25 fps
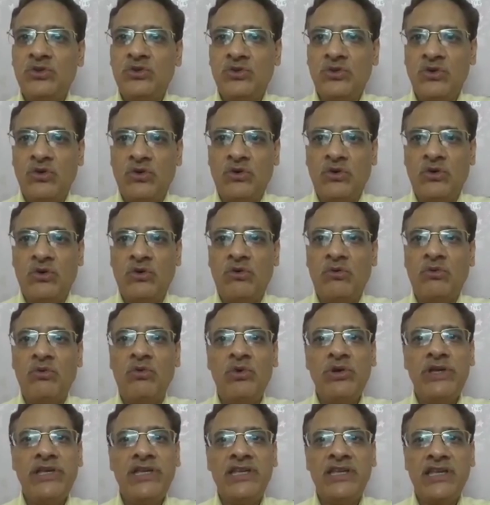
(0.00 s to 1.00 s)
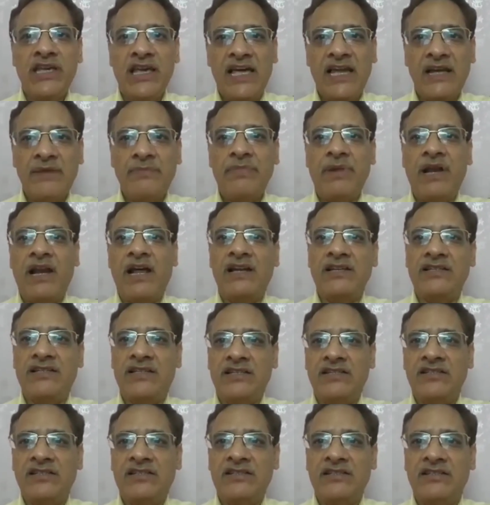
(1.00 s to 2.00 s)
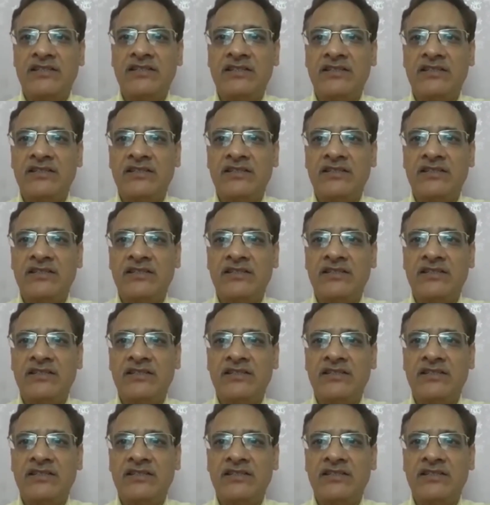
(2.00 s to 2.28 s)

so we can plant it